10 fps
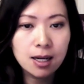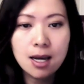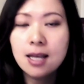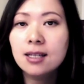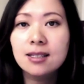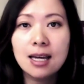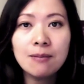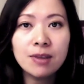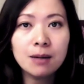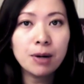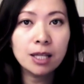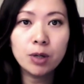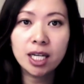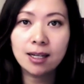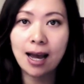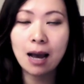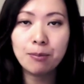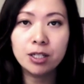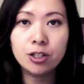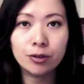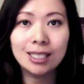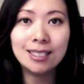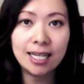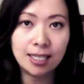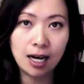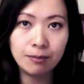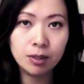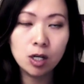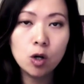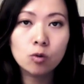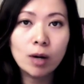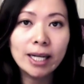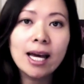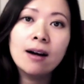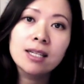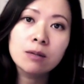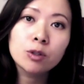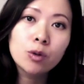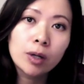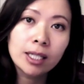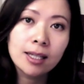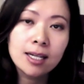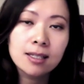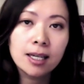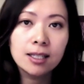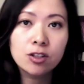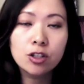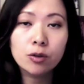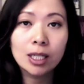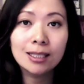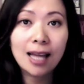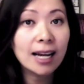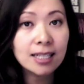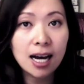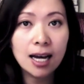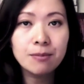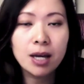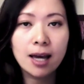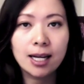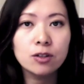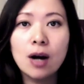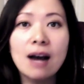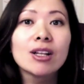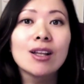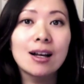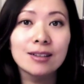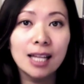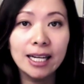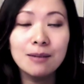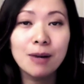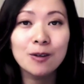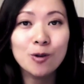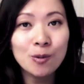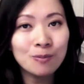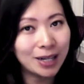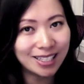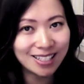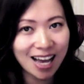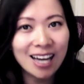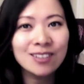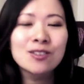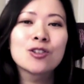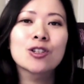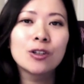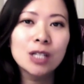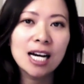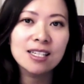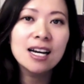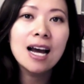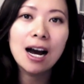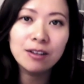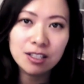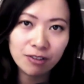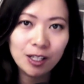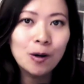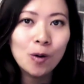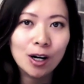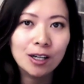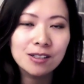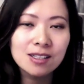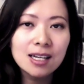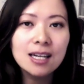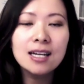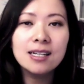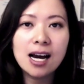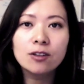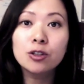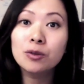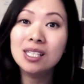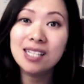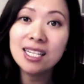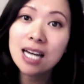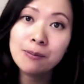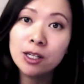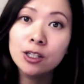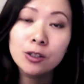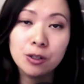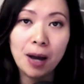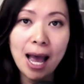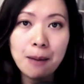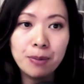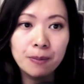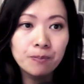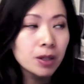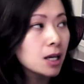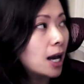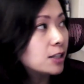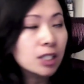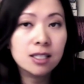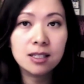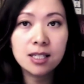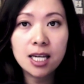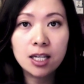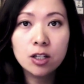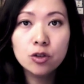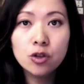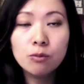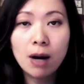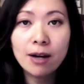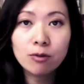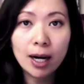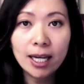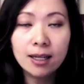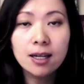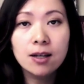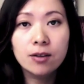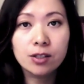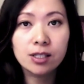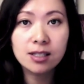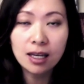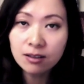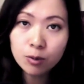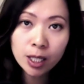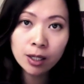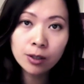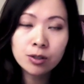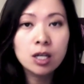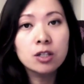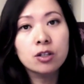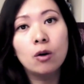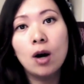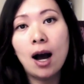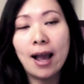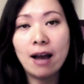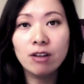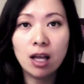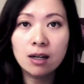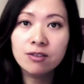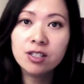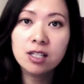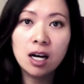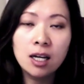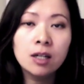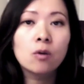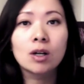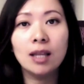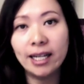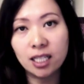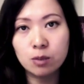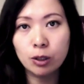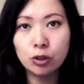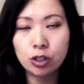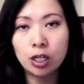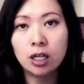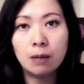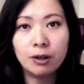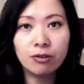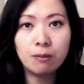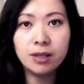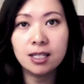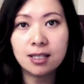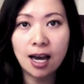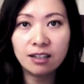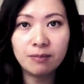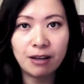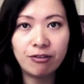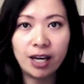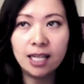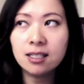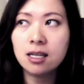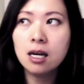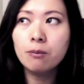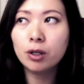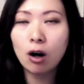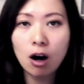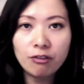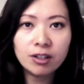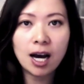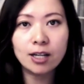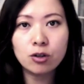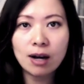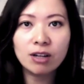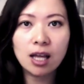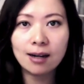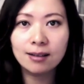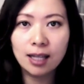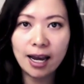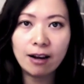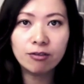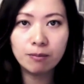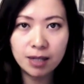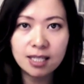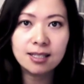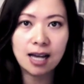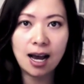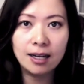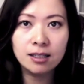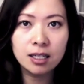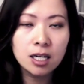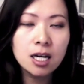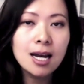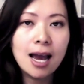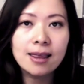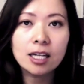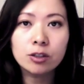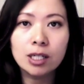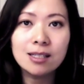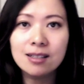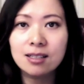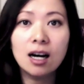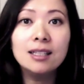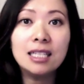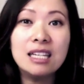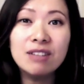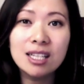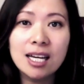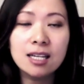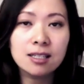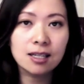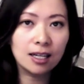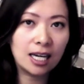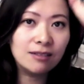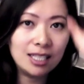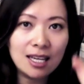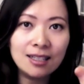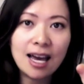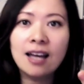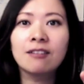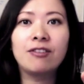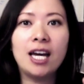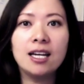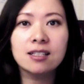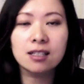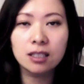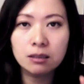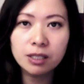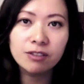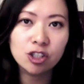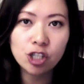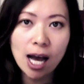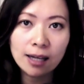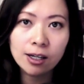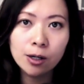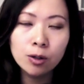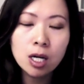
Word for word: The same thing, by the way, can happen during the daytime. Right now, as I'm recording this, it's during nighttime and I don't have a lot of light in my room by design to show you guys how this video works. Now, during the daytime, it could also happen. As you can see, to my right, there's a set of windows, so I have a lot of sun or light exposure coming from this side of my face, but often I don't have a lot of light from this side. And that creates this unevenness and kind of a yin-yang phase, a little bit of a shadow.